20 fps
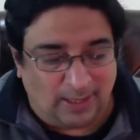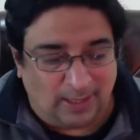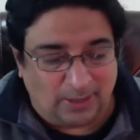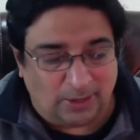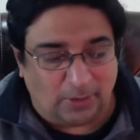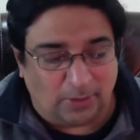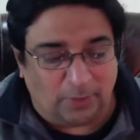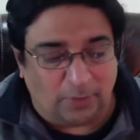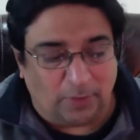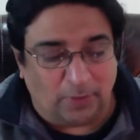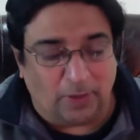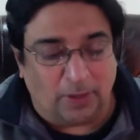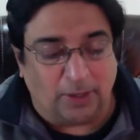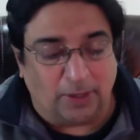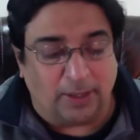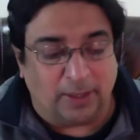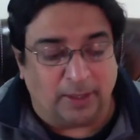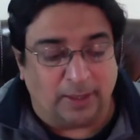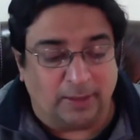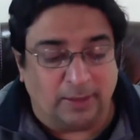So if you've
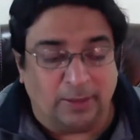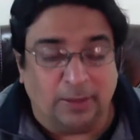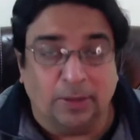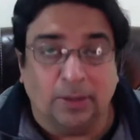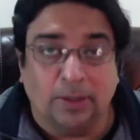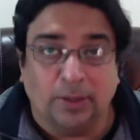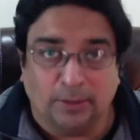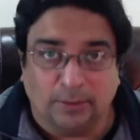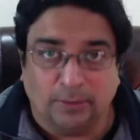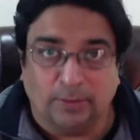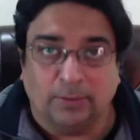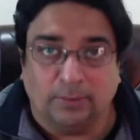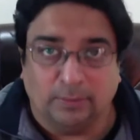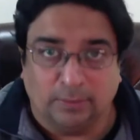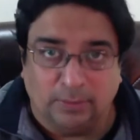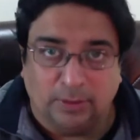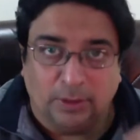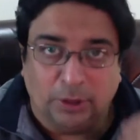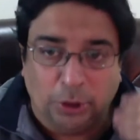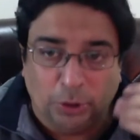got a
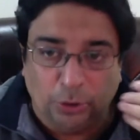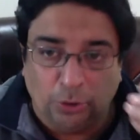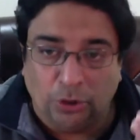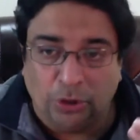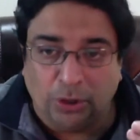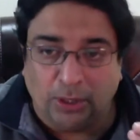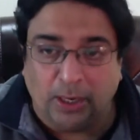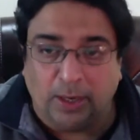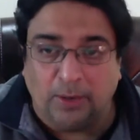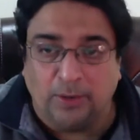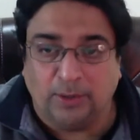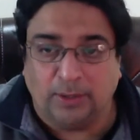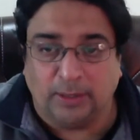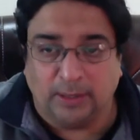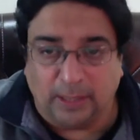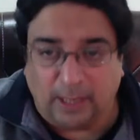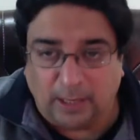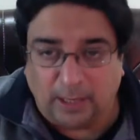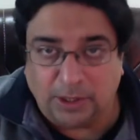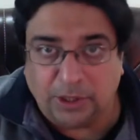huge account,
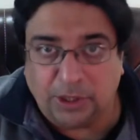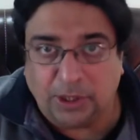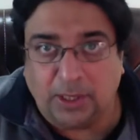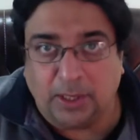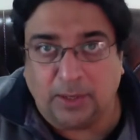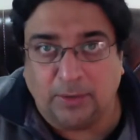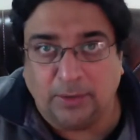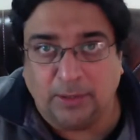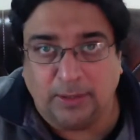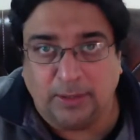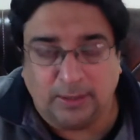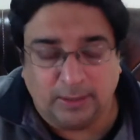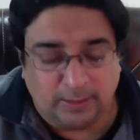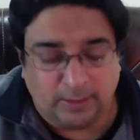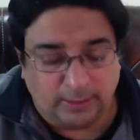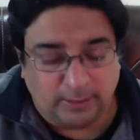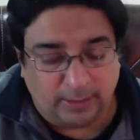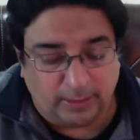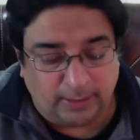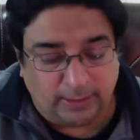large account,
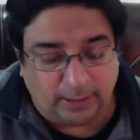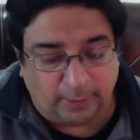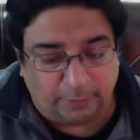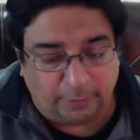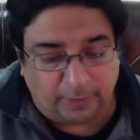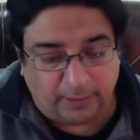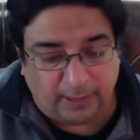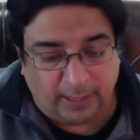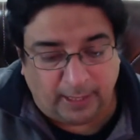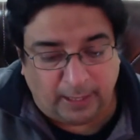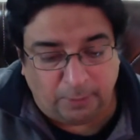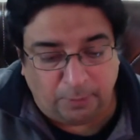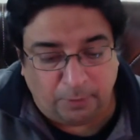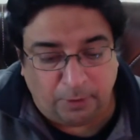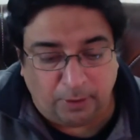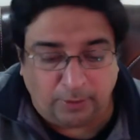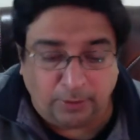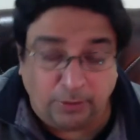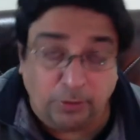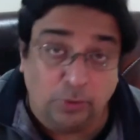they'll definitely help
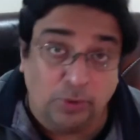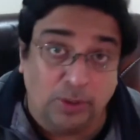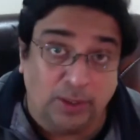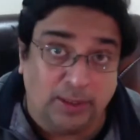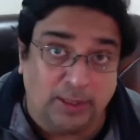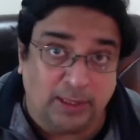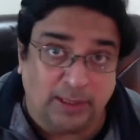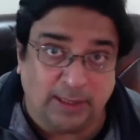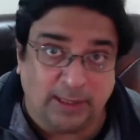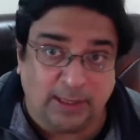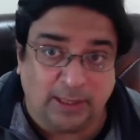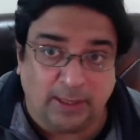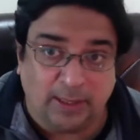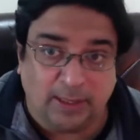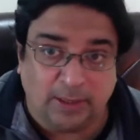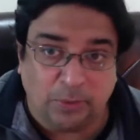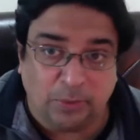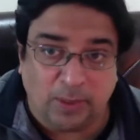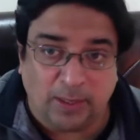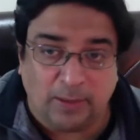you out. Google does it
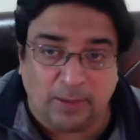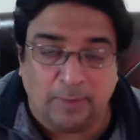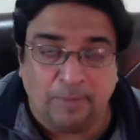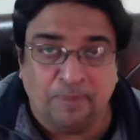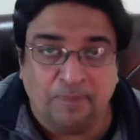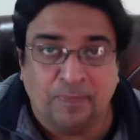as well.